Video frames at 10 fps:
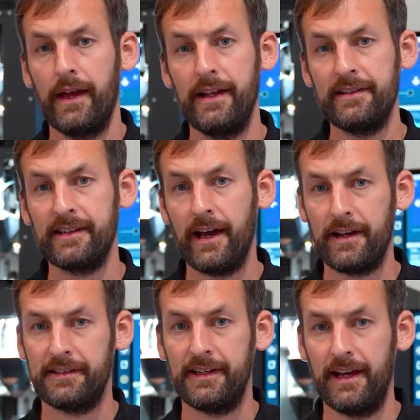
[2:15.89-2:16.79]

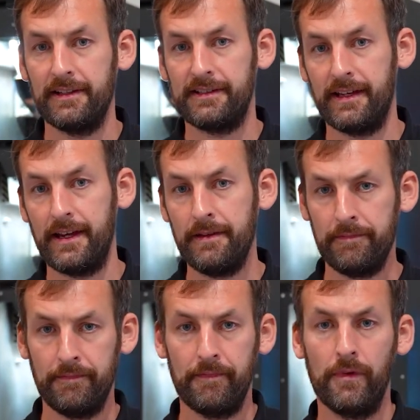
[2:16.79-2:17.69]
inside a
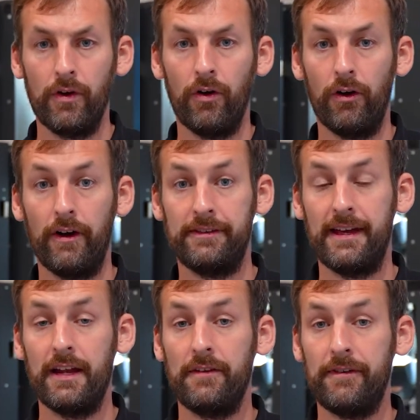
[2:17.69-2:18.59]
CNC, or as
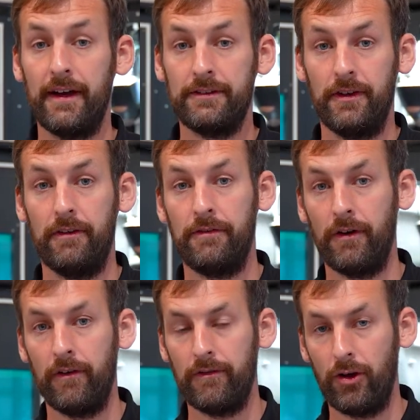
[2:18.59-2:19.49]
the end effector
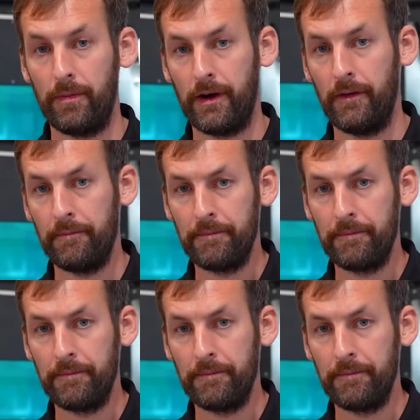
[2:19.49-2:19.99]
for a robot.